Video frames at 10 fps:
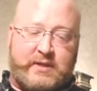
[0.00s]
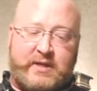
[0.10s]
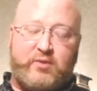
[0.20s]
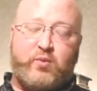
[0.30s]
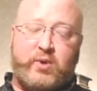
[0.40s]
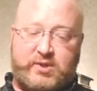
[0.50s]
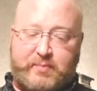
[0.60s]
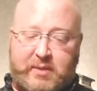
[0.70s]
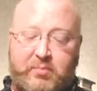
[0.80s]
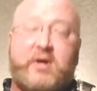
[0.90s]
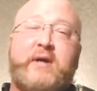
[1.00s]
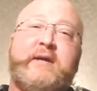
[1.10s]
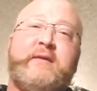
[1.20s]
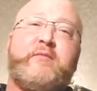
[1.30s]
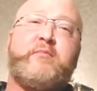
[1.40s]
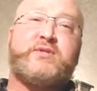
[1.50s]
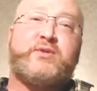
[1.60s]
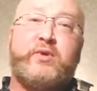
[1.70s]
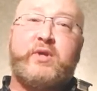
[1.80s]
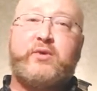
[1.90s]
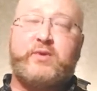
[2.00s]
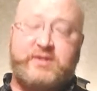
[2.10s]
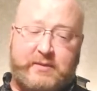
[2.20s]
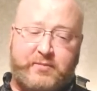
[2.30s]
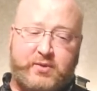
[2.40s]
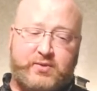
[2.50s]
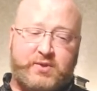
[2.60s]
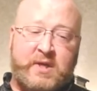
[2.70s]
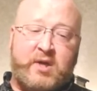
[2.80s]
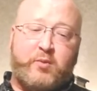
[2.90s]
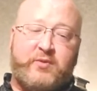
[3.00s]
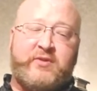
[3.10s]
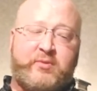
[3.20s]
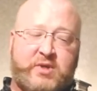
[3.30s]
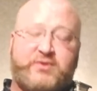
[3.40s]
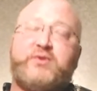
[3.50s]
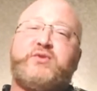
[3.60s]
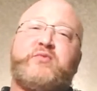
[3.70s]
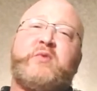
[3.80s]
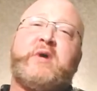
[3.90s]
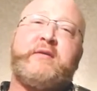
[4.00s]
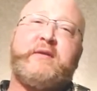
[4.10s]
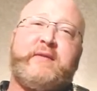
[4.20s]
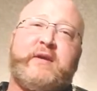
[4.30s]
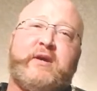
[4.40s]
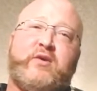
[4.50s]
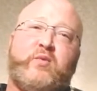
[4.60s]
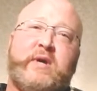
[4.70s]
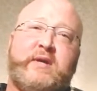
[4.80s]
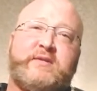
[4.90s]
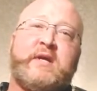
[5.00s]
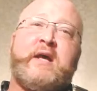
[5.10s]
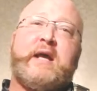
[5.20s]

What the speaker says: and it works by blocking the muscarinic receptors within the muscles surrounding the airways